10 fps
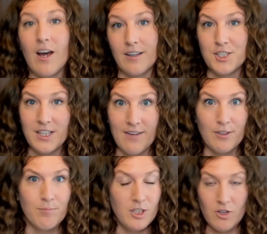biology
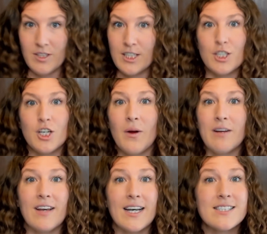level. You don't need to
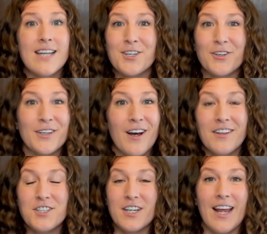know advanced
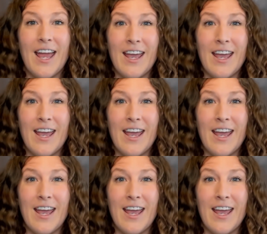endocrinology and